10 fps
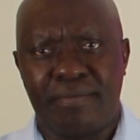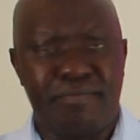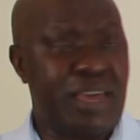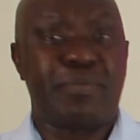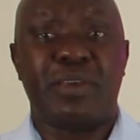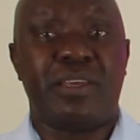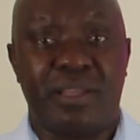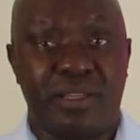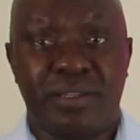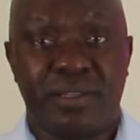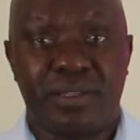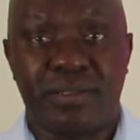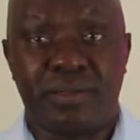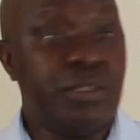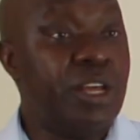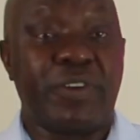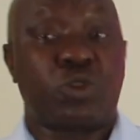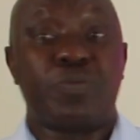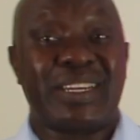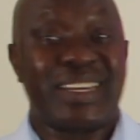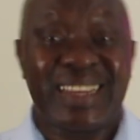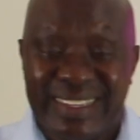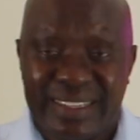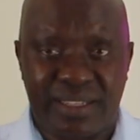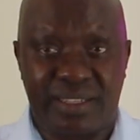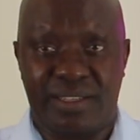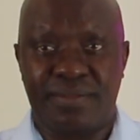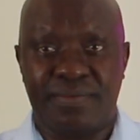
Maybe never to be released.